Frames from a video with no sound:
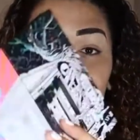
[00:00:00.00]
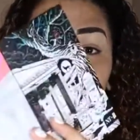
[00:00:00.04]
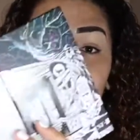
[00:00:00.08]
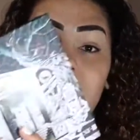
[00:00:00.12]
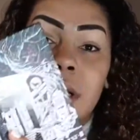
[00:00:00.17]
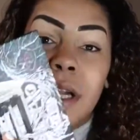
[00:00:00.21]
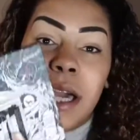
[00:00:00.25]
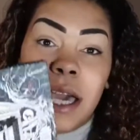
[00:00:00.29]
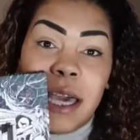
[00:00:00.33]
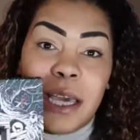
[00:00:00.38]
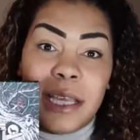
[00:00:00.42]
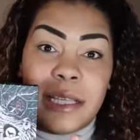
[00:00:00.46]
You
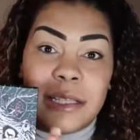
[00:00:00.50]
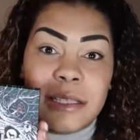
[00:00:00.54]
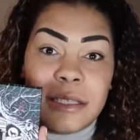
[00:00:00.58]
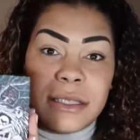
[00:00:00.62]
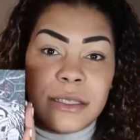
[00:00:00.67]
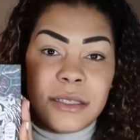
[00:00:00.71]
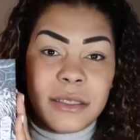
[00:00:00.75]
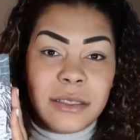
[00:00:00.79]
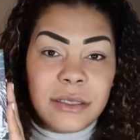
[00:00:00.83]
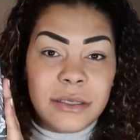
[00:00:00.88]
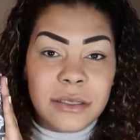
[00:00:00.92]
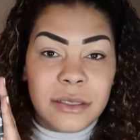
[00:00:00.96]
guys,
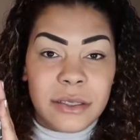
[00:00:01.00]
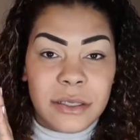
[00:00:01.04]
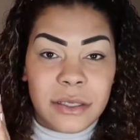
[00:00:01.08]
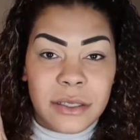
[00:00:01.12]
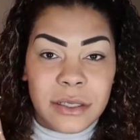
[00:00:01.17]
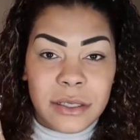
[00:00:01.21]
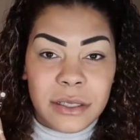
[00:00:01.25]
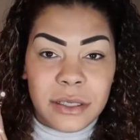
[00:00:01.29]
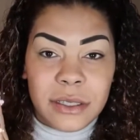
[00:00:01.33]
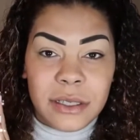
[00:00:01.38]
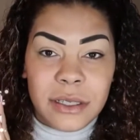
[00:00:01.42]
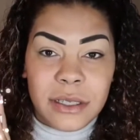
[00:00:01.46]

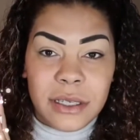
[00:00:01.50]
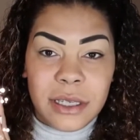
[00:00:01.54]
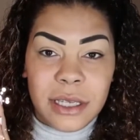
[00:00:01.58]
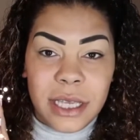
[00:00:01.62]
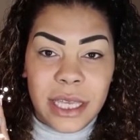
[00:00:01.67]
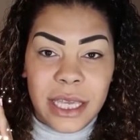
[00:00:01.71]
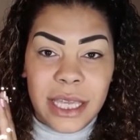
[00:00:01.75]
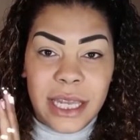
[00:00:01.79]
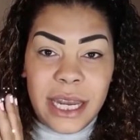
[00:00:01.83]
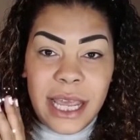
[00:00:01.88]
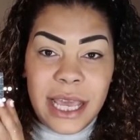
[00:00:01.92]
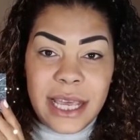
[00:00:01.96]

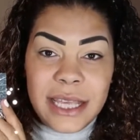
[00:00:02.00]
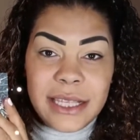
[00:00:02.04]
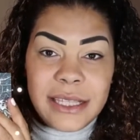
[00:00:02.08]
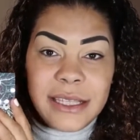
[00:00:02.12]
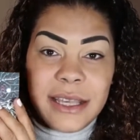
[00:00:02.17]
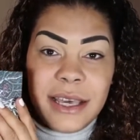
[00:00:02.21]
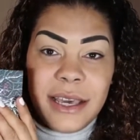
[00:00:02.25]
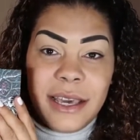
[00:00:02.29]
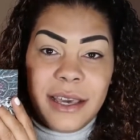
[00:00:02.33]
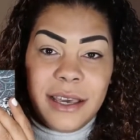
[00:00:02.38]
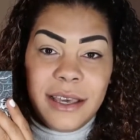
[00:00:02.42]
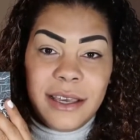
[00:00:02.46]
it has
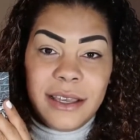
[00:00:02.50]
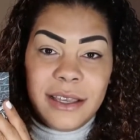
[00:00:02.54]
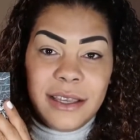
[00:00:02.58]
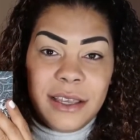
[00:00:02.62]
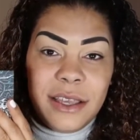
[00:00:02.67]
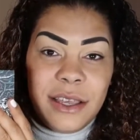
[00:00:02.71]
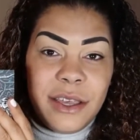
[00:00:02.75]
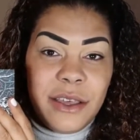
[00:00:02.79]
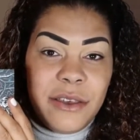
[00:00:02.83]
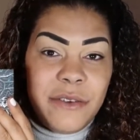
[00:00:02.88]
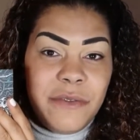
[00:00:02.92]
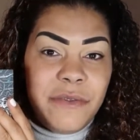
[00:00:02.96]
a
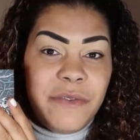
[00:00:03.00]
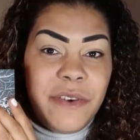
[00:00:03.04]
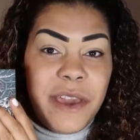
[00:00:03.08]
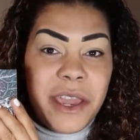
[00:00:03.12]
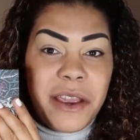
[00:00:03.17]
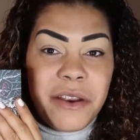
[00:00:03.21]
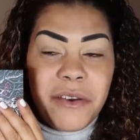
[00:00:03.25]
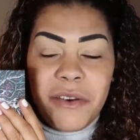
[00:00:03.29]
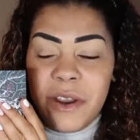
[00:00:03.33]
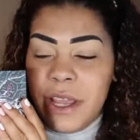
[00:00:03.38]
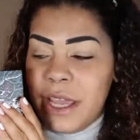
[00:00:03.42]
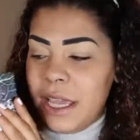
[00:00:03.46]

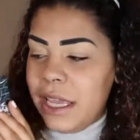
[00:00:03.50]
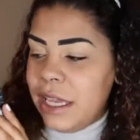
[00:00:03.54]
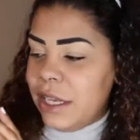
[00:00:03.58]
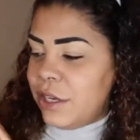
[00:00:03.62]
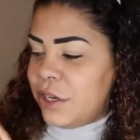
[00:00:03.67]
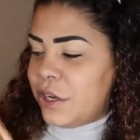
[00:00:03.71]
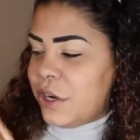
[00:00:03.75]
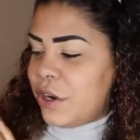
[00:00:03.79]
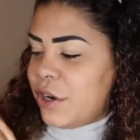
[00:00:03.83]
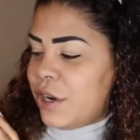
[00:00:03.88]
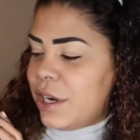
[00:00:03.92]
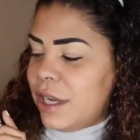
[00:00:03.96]
very
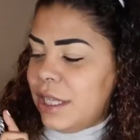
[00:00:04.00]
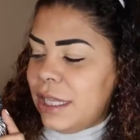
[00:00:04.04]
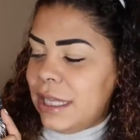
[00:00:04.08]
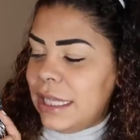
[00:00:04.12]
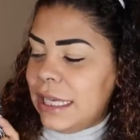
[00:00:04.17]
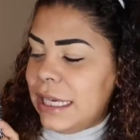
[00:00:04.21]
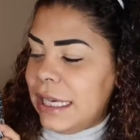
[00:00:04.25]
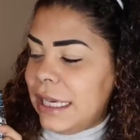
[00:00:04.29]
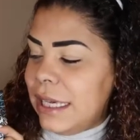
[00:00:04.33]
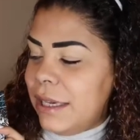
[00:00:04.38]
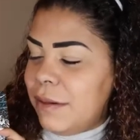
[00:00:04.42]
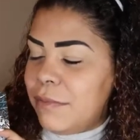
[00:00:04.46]

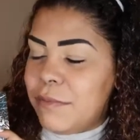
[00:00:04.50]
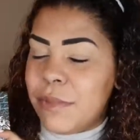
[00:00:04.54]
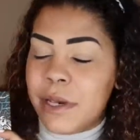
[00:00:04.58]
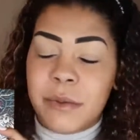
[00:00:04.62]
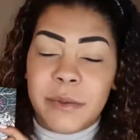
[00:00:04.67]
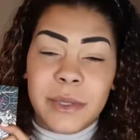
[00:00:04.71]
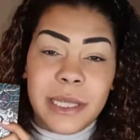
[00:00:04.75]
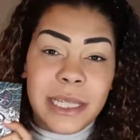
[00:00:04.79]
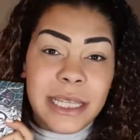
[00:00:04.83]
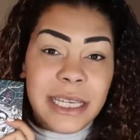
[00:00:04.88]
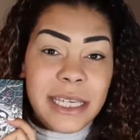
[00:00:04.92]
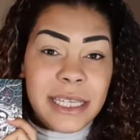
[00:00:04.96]
girly,
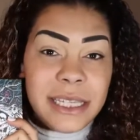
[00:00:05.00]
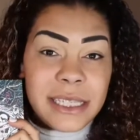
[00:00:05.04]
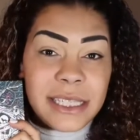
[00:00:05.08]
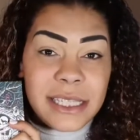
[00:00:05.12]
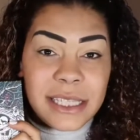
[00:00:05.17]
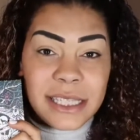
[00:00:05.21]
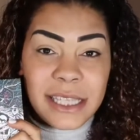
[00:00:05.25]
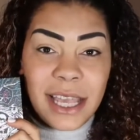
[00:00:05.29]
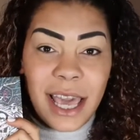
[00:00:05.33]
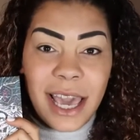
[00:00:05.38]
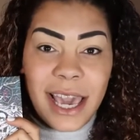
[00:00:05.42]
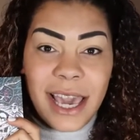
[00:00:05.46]
bubbly
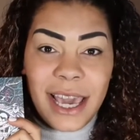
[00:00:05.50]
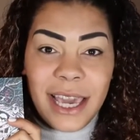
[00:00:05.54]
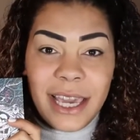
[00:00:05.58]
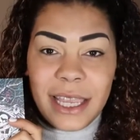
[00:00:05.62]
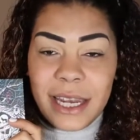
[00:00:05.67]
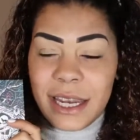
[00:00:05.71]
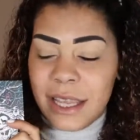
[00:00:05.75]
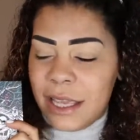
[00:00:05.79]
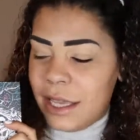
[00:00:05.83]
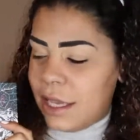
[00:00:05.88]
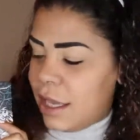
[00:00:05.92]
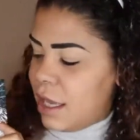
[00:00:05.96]

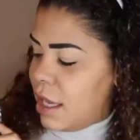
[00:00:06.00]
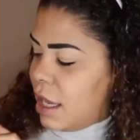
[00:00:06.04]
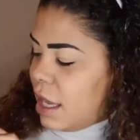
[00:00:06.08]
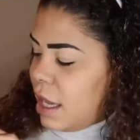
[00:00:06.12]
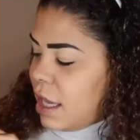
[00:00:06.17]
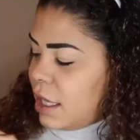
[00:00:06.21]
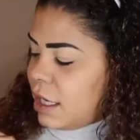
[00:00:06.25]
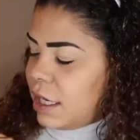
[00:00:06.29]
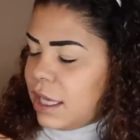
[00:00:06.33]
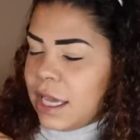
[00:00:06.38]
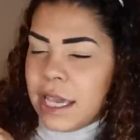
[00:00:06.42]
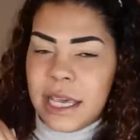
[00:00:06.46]
side,
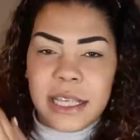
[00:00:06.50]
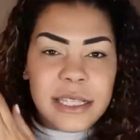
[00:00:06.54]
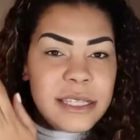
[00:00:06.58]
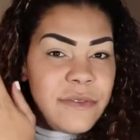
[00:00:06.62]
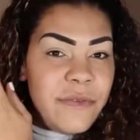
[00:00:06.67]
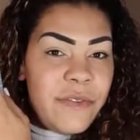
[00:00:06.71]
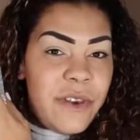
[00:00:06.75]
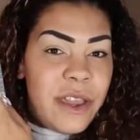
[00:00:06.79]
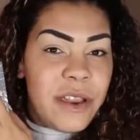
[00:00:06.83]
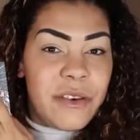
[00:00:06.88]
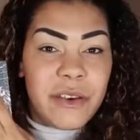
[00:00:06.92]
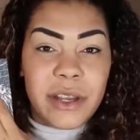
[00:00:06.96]
and it has a
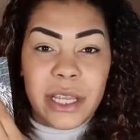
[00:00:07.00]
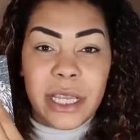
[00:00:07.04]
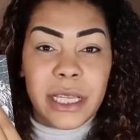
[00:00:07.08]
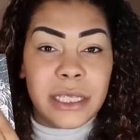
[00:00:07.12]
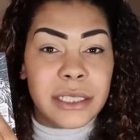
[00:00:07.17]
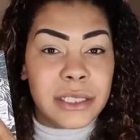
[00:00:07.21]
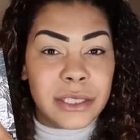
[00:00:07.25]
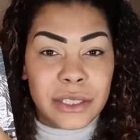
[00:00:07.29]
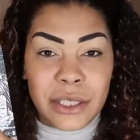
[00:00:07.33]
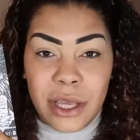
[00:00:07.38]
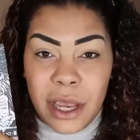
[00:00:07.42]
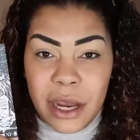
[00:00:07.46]
very
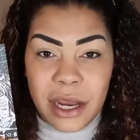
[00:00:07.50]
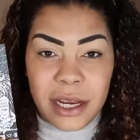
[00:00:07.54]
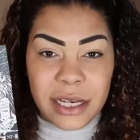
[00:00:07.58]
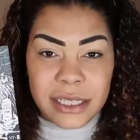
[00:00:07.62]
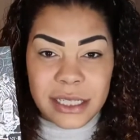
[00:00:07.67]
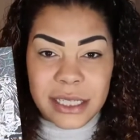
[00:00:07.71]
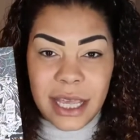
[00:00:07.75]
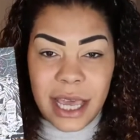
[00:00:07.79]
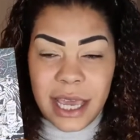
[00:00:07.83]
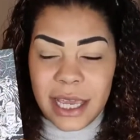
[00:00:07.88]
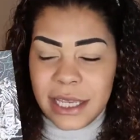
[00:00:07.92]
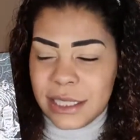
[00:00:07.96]
dark
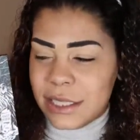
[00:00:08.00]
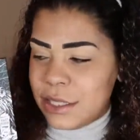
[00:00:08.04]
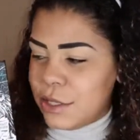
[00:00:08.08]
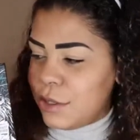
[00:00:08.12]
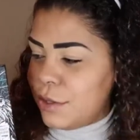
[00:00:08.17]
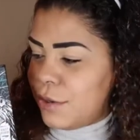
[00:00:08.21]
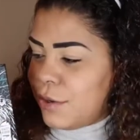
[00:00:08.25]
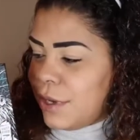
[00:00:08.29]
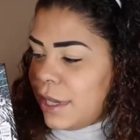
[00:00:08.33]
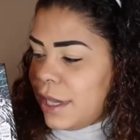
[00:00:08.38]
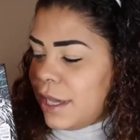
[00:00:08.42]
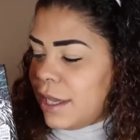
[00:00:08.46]
side
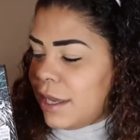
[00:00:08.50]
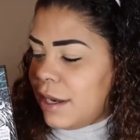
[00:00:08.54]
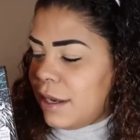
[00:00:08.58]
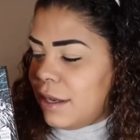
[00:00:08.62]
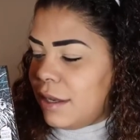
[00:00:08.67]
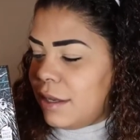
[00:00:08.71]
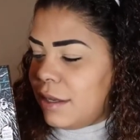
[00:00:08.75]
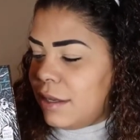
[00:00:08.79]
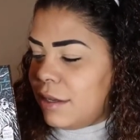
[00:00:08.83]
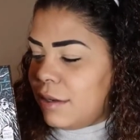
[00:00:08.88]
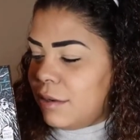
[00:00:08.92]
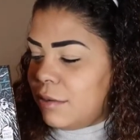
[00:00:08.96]
to it,
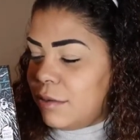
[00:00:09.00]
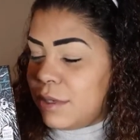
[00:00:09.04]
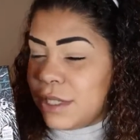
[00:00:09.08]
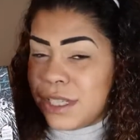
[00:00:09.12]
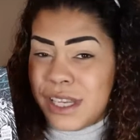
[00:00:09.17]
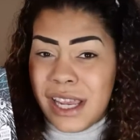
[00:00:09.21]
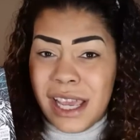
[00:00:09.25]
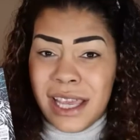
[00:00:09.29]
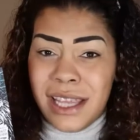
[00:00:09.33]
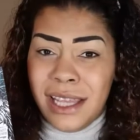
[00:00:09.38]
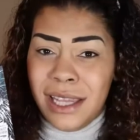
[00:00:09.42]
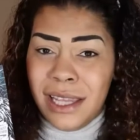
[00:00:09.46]

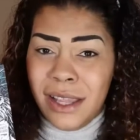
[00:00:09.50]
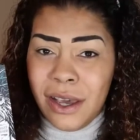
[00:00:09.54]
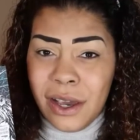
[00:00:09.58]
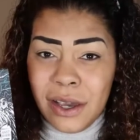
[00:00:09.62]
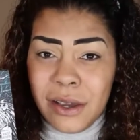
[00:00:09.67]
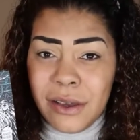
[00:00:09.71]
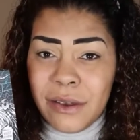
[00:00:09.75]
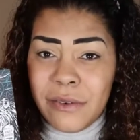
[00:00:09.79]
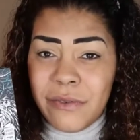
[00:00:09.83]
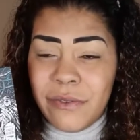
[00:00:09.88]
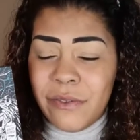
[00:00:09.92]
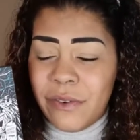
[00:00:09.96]
which I
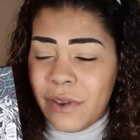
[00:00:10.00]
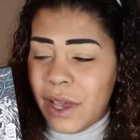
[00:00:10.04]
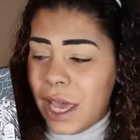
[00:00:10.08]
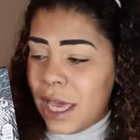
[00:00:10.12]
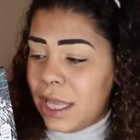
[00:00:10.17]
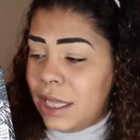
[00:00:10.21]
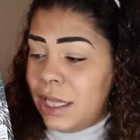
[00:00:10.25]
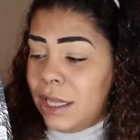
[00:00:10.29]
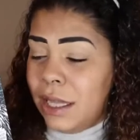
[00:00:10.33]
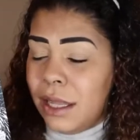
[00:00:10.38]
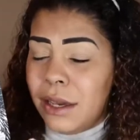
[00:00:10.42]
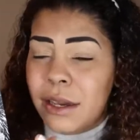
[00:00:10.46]
love.
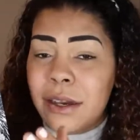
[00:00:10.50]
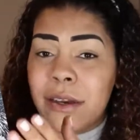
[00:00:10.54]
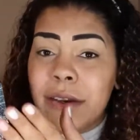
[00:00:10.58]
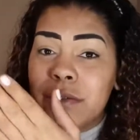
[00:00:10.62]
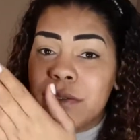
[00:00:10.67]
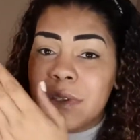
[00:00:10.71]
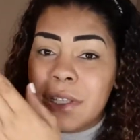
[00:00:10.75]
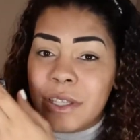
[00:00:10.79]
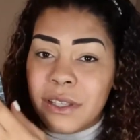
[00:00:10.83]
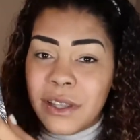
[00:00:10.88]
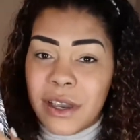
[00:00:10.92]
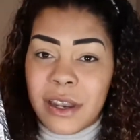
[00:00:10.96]
I
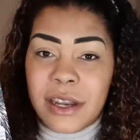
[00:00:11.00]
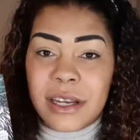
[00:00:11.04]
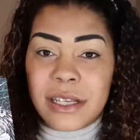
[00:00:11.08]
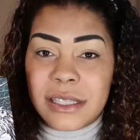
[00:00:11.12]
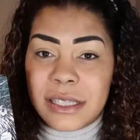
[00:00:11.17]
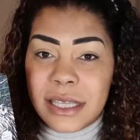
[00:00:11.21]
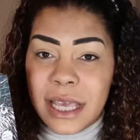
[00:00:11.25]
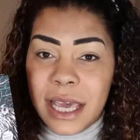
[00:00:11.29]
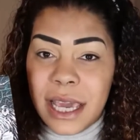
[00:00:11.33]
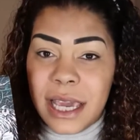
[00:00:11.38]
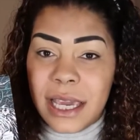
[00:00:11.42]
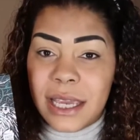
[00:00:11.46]
love the dark
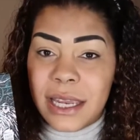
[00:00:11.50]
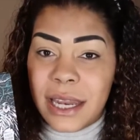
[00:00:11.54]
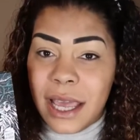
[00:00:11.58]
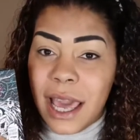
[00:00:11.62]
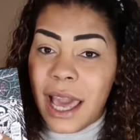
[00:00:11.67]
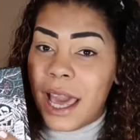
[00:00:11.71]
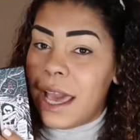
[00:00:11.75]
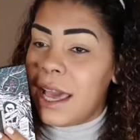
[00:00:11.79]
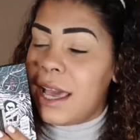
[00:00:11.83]
side,